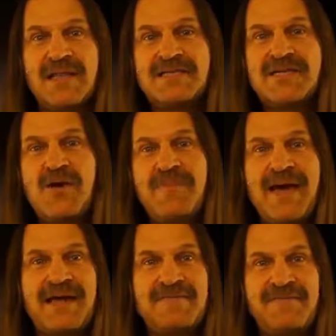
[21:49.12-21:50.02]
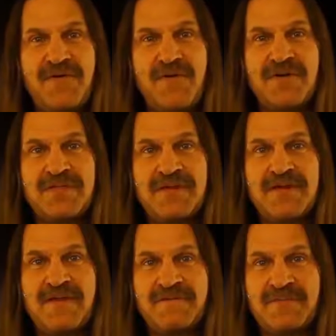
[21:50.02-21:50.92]
Let's go back and forth
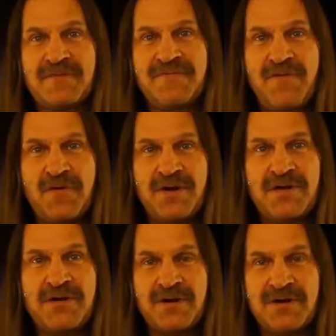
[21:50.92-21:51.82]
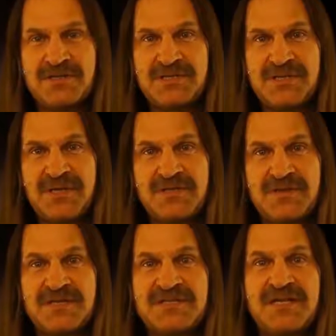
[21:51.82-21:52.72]
from the 400 hertz
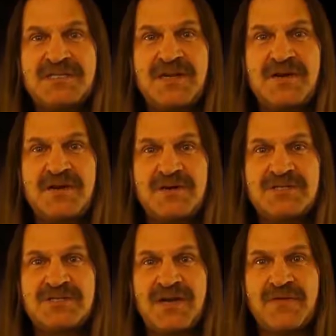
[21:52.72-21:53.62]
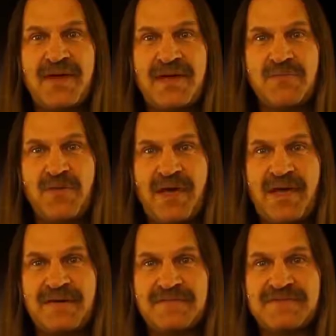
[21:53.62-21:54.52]
to the 600 hertz generated
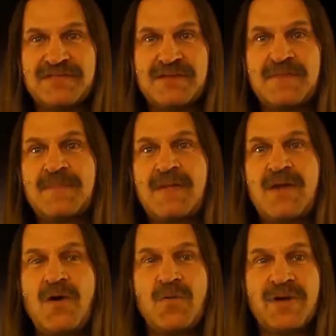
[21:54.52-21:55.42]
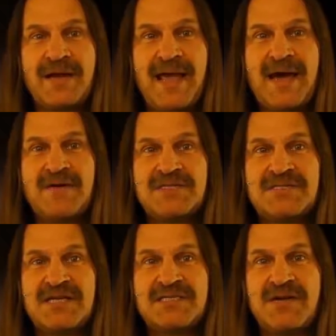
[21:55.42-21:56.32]
waves. We're now at
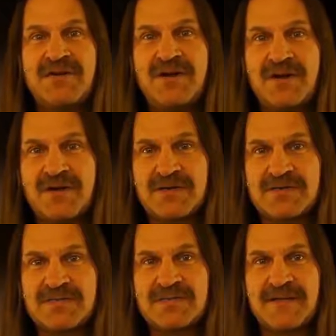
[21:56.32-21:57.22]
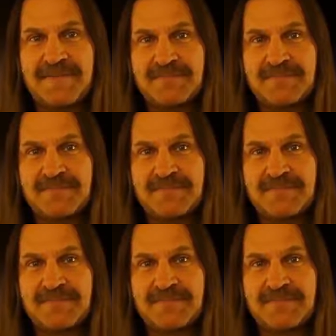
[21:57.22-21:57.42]
600 hertz.